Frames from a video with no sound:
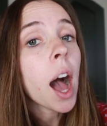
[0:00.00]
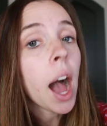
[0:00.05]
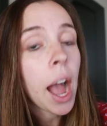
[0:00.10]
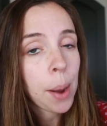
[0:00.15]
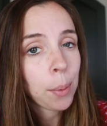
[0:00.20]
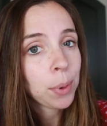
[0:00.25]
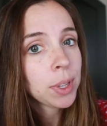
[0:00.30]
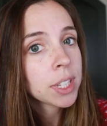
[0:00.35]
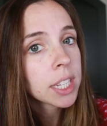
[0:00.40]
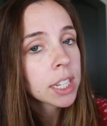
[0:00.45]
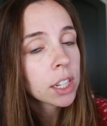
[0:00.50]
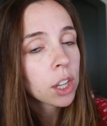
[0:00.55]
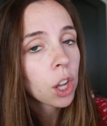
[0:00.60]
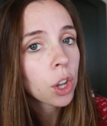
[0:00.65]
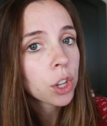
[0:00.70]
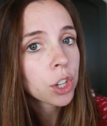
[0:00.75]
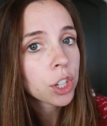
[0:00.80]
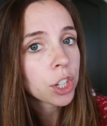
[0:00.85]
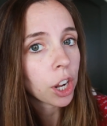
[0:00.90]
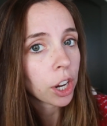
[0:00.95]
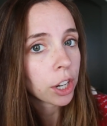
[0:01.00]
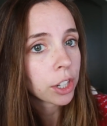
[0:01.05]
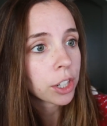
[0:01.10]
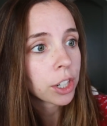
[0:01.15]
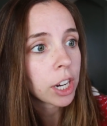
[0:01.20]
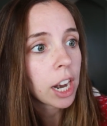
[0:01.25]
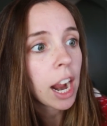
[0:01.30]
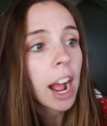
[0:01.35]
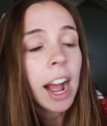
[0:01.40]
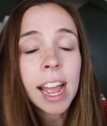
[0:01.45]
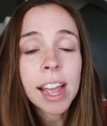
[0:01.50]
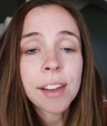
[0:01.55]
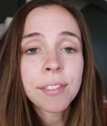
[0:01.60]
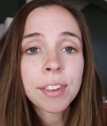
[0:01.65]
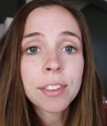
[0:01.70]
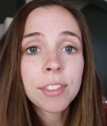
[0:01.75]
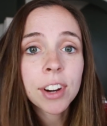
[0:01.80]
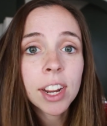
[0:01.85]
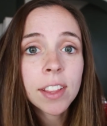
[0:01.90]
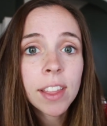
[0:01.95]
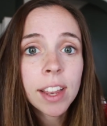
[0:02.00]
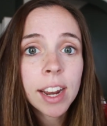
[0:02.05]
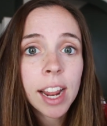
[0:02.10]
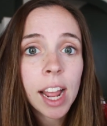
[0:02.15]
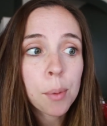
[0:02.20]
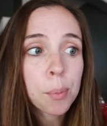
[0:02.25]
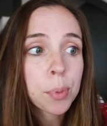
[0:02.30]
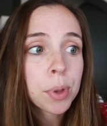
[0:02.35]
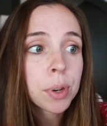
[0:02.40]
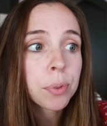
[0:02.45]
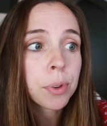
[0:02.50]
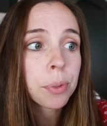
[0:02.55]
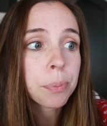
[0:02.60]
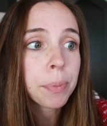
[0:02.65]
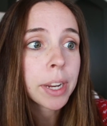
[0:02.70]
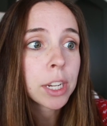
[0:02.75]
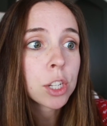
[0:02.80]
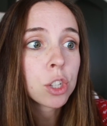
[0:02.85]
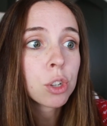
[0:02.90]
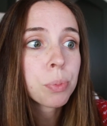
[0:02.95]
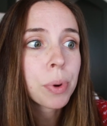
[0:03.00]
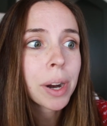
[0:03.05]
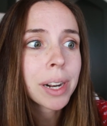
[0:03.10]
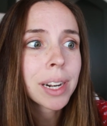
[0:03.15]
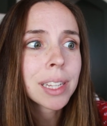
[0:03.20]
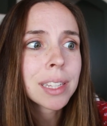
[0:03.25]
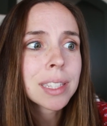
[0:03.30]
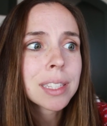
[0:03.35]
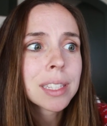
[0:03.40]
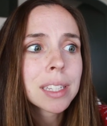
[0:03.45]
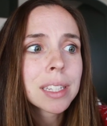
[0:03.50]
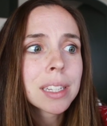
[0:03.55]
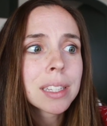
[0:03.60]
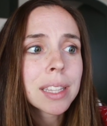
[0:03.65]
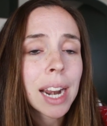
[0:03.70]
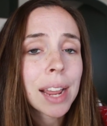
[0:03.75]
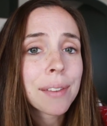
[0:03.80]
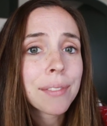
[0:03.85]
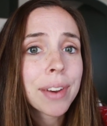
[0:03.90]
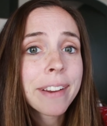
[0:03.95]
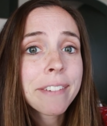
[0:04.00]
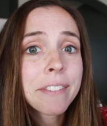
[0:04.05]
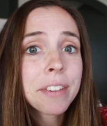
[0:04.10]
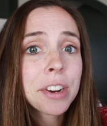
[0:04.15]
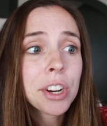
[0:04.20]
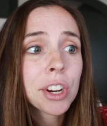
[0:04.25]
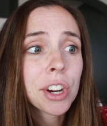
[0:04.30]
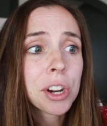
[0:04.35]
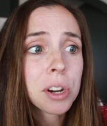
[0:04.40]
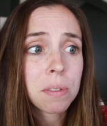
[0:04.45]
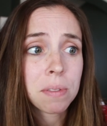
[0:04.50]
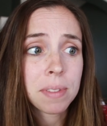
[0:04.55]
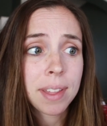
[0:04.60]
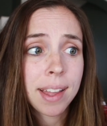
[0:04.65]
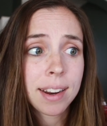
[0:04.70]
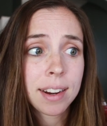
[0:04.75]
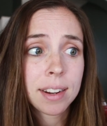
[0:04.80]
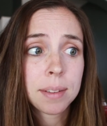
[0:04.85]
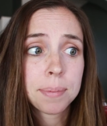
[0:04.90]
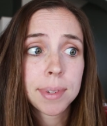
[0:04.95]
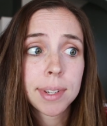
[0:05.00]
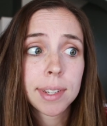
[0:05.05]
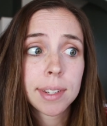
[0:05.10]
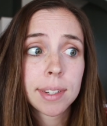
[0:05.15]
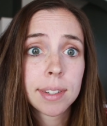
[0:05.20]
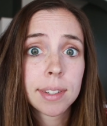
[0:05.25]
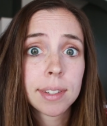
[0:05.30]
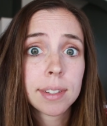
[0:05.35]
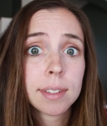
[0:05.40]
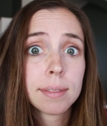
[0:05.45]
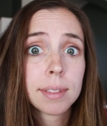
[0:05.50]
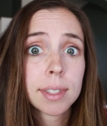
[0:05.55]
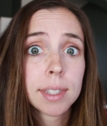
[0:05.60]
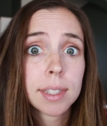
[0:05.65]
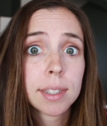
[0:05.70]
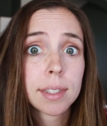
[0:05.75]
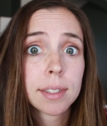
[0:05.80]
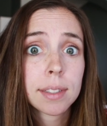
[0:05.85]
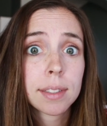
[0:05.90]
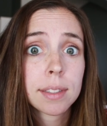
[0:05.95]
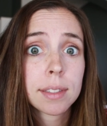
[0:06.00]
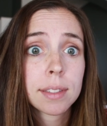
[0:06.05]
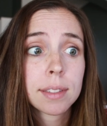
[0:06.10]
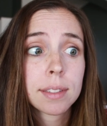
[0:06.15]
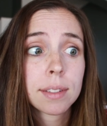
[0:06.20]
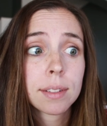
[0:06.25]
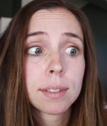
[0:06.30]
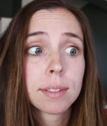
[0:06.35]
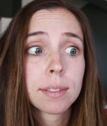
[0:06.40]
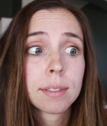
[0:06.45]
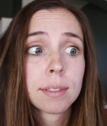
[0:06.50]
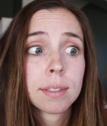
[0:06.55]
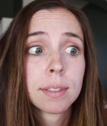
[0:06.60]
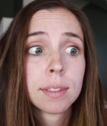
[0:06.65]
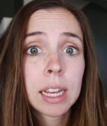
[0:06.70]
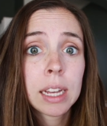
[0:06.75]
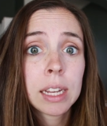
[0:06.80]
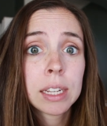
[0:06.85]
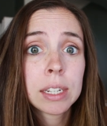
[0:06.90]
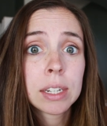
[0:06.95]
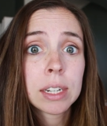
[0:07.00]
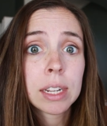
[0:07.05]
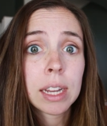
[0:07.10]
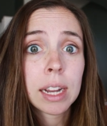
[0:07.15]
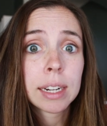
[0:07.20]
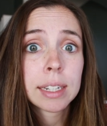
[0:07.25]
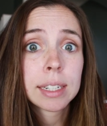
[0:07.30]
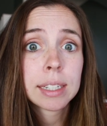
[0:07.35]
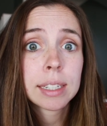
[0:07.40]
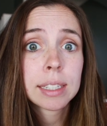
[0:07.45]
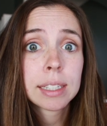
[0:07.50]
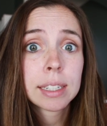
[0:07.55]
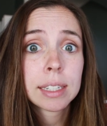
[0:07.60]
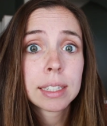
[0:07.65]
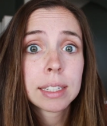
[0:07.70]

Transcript: I would say call your doctor. I have never had that happen with my two pregnancies and I've never heard of that happening to anybody else, so call your doctor.